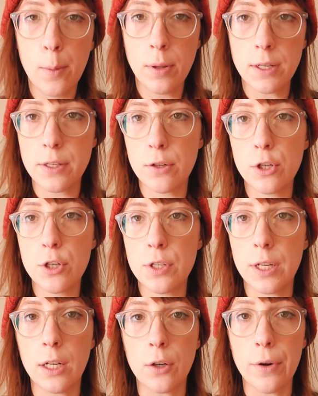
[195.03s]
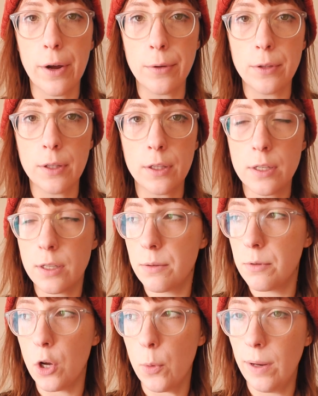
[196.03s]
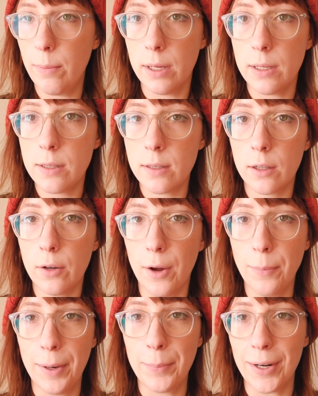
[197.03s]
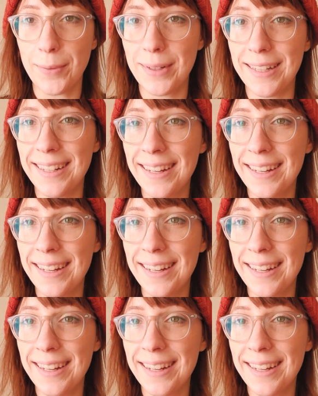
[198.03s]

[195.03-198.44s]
Plus they're just sitting around and it's so many pins sitting around my apartment.